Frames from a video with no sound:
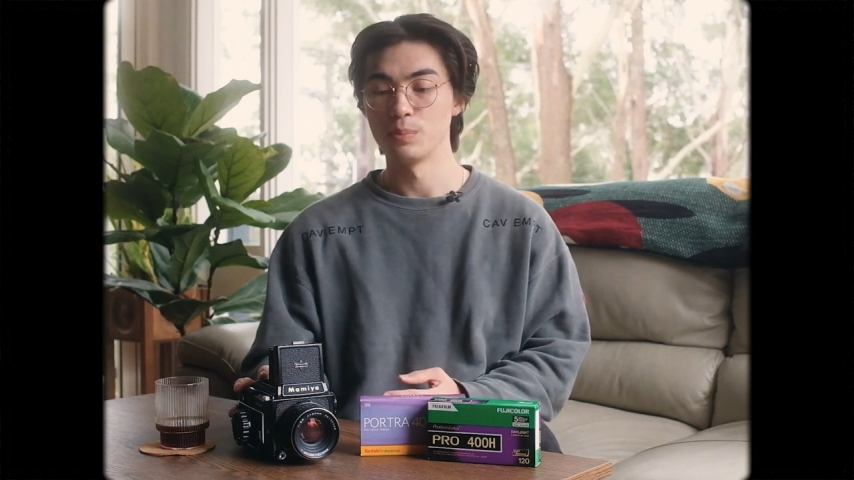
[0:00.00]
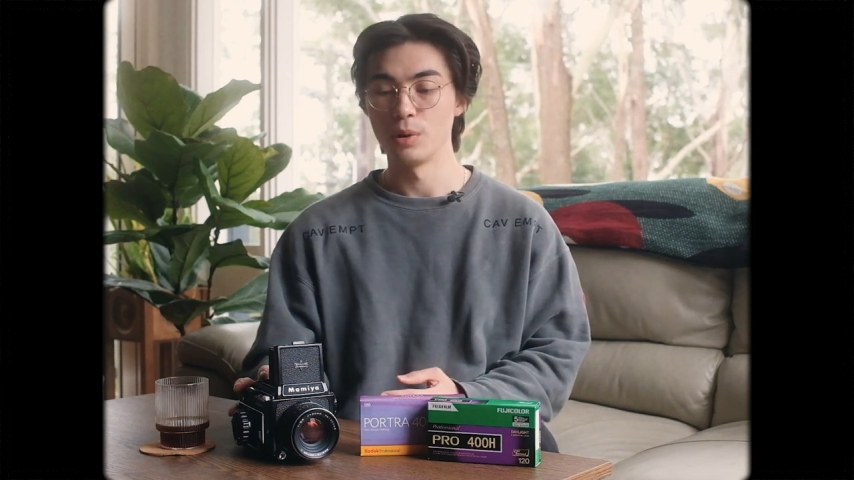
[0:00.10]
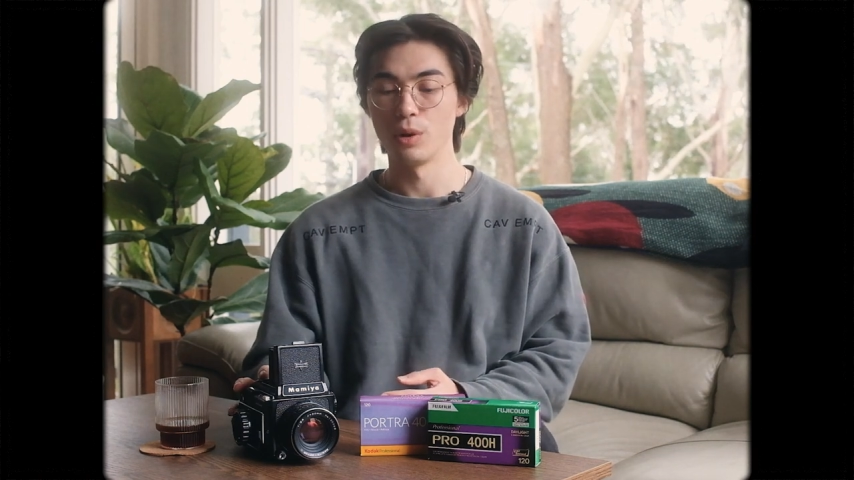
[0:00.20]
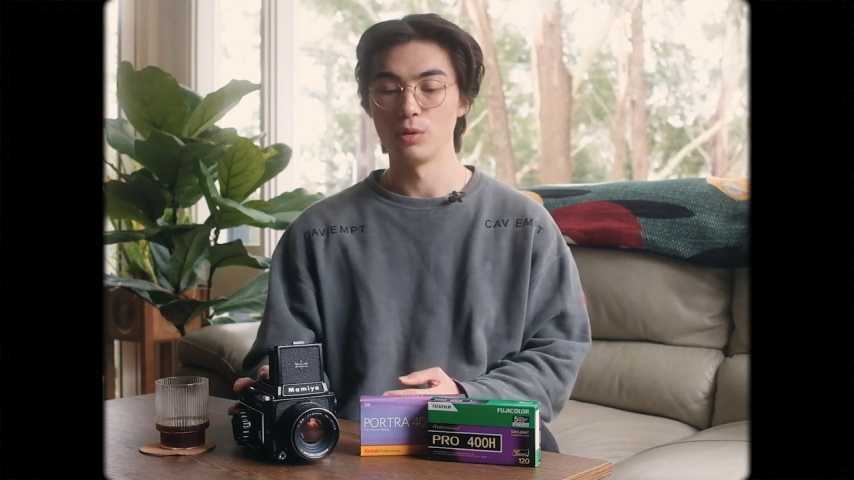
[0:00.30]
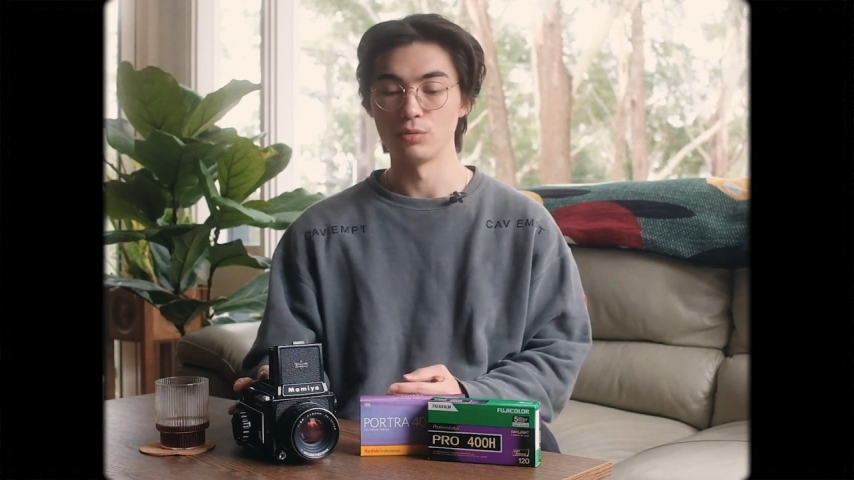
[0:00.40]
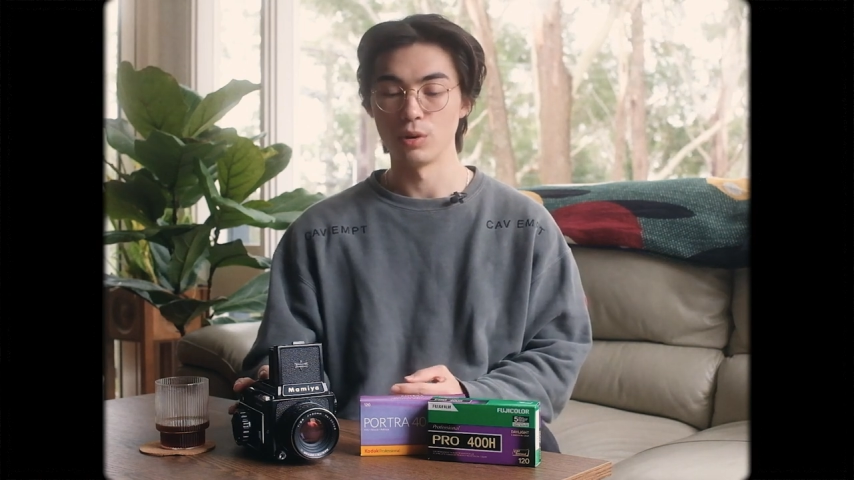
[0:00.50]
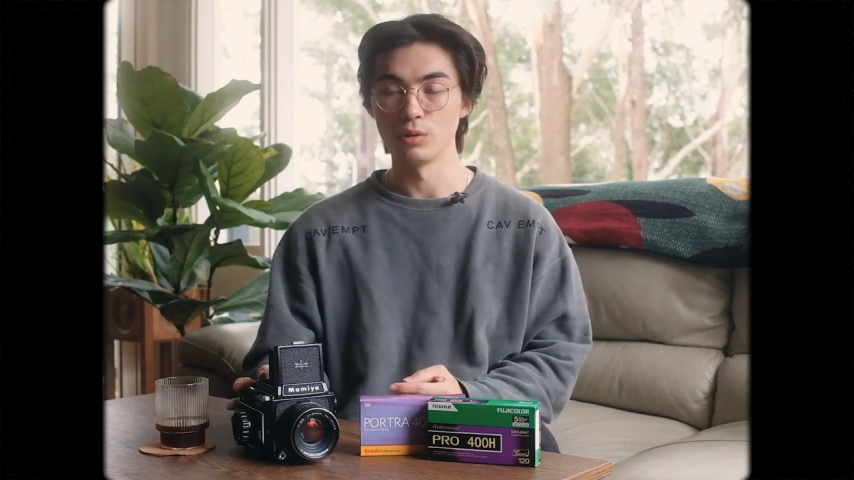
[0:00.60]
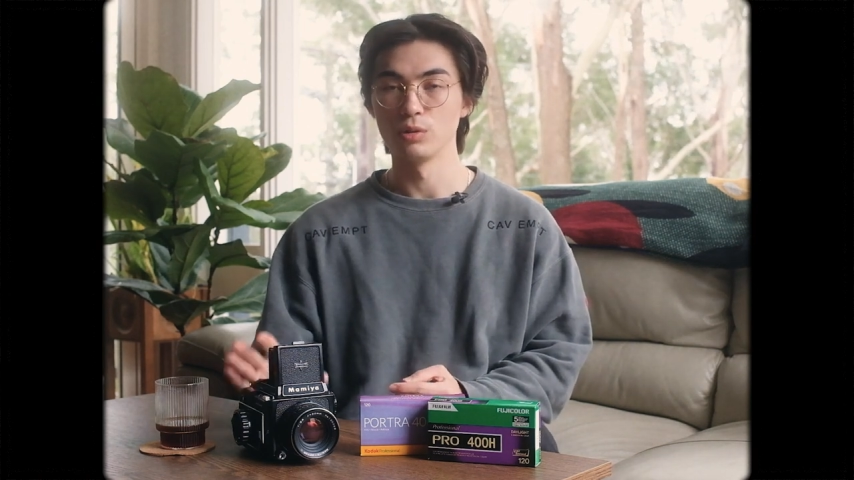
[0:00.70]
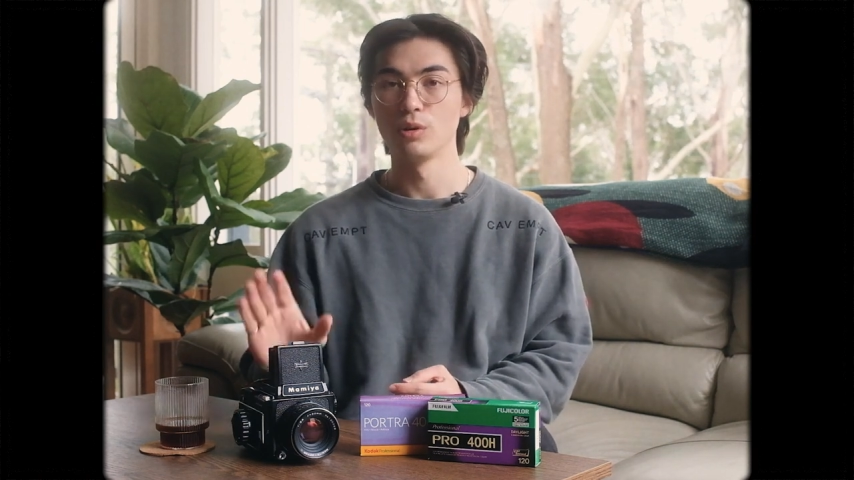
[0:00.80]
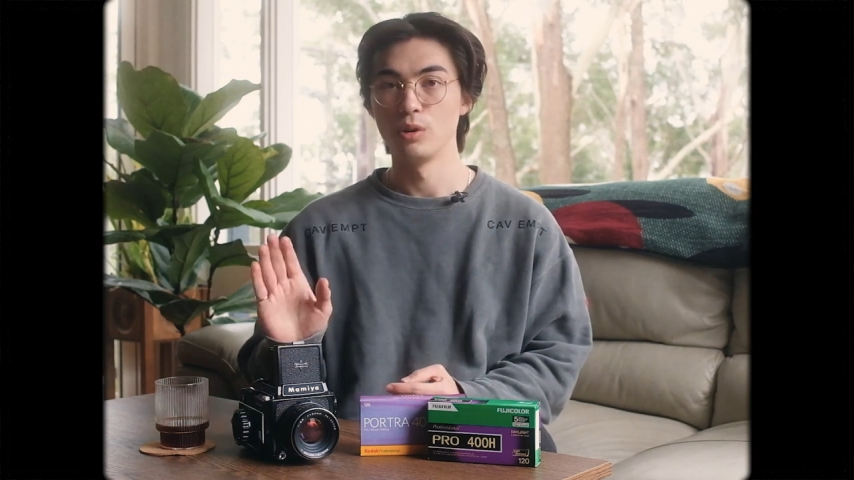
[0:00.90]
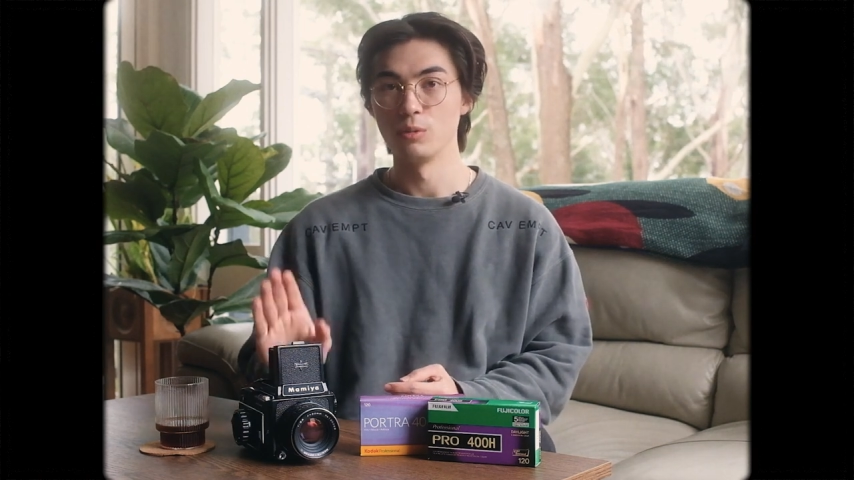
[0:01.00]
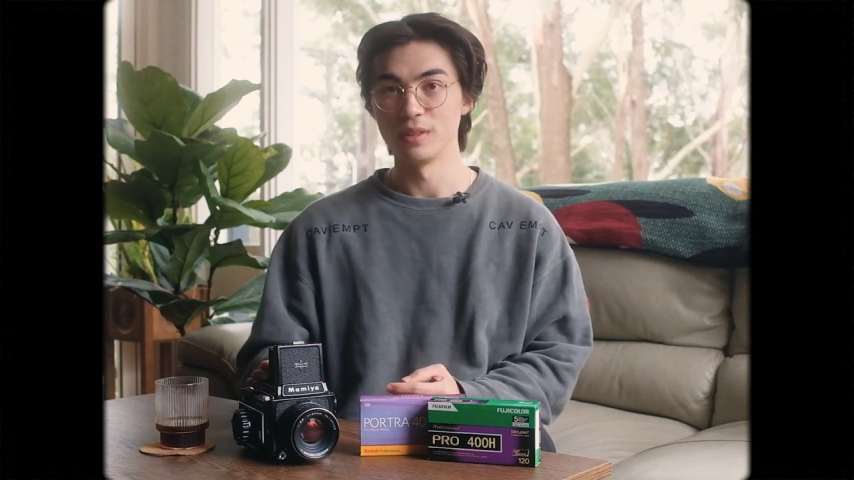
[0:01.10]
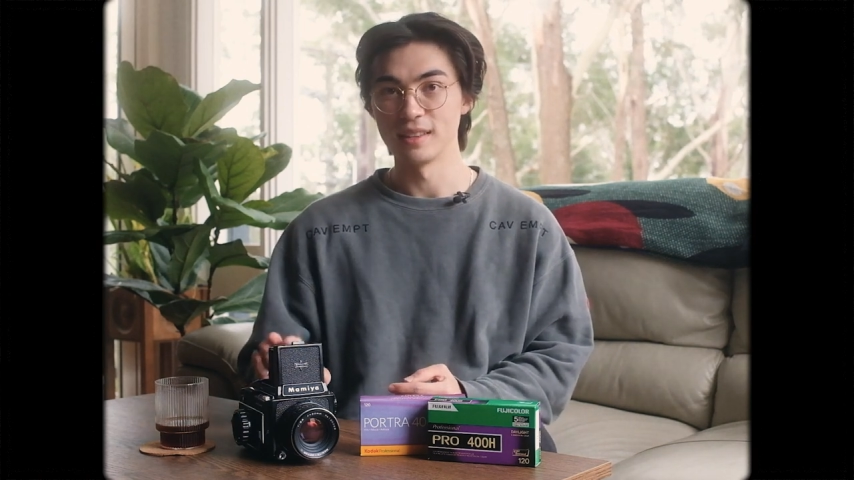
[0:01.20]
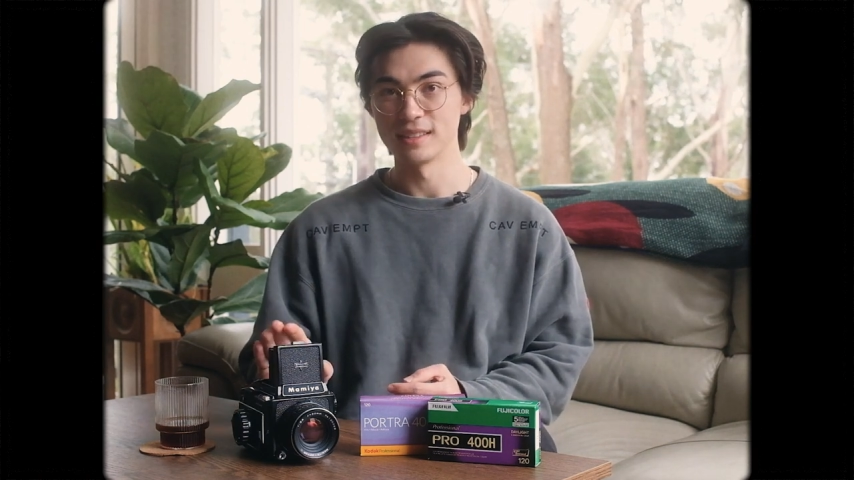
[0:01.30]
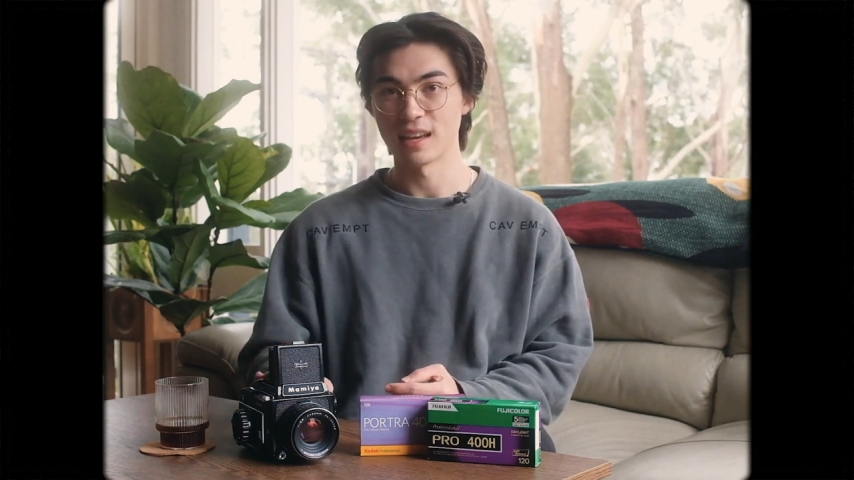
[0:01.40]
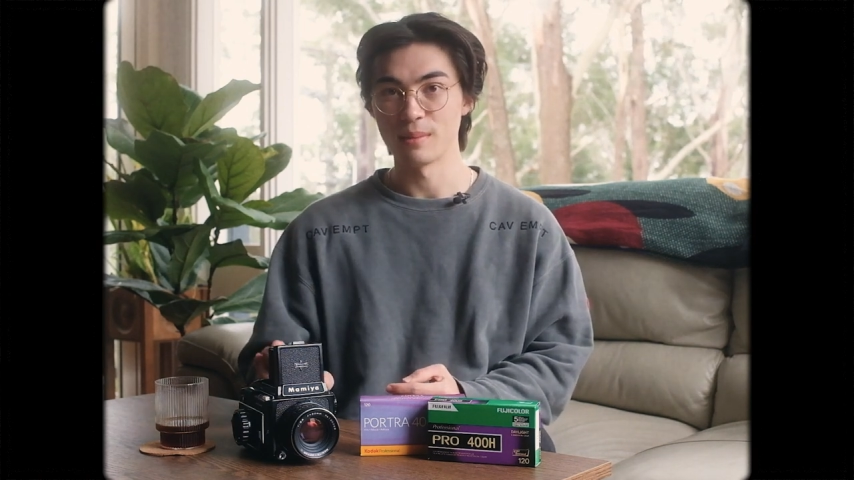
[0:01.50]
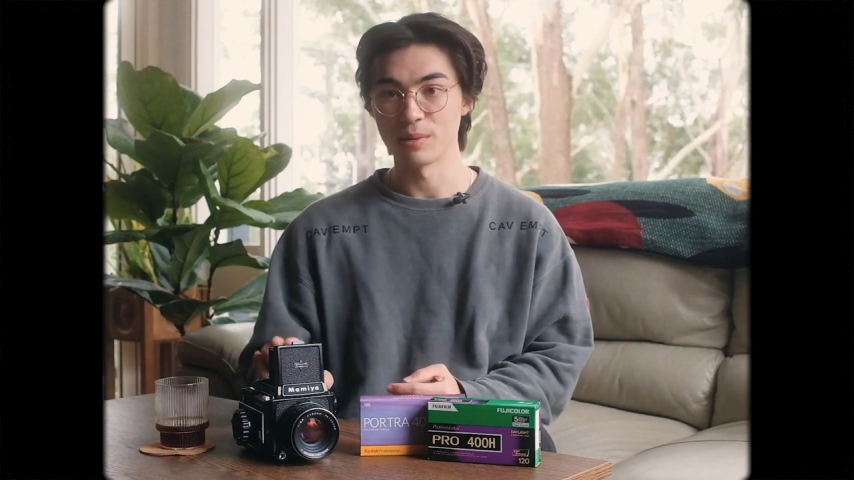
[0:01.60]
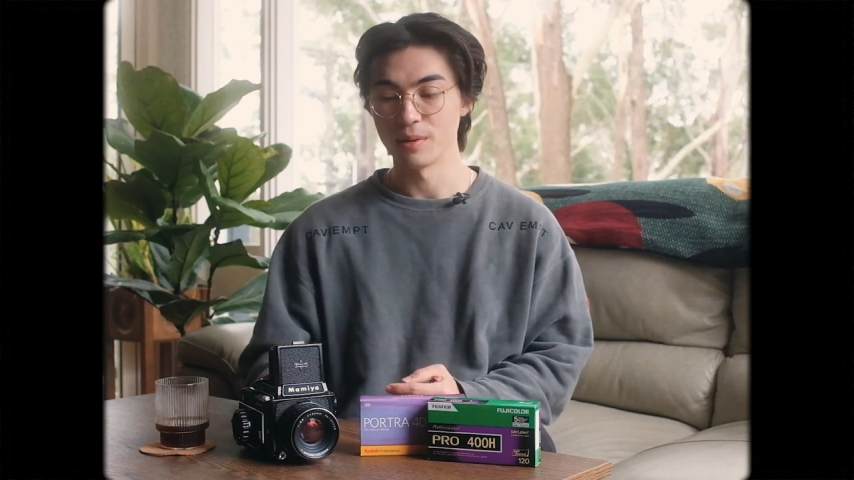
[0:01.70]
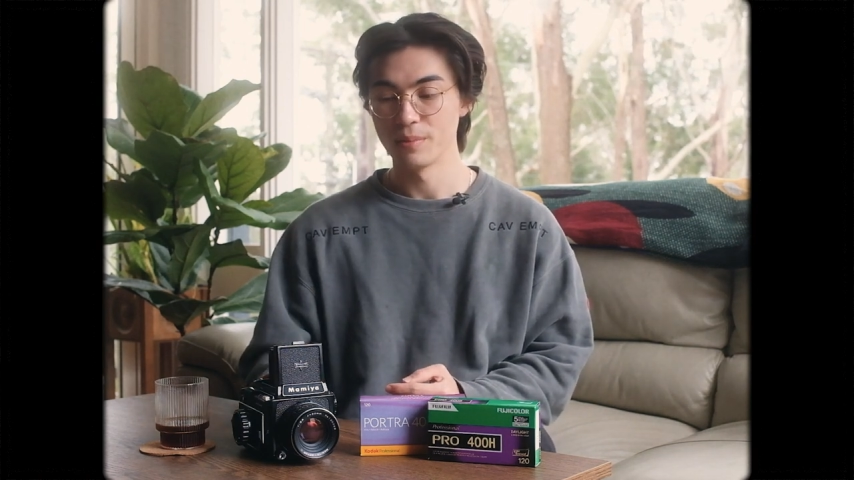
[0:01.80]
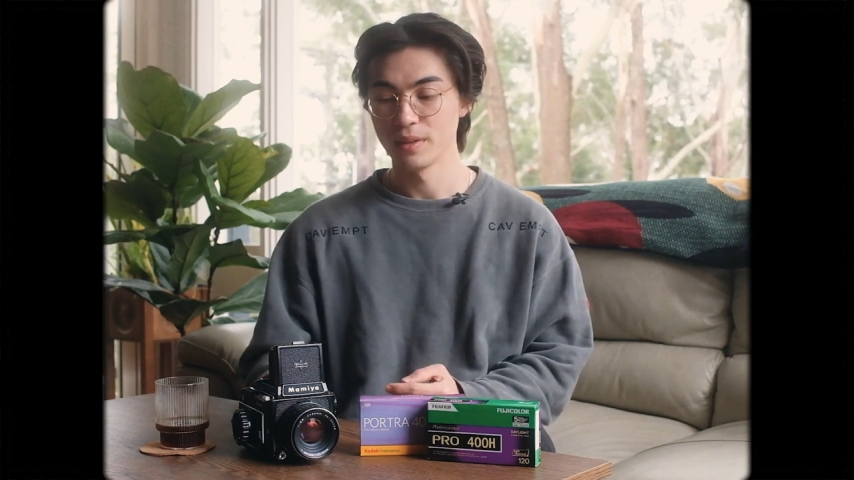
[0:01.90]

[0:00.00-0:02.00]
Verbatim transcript: per roll with this camera.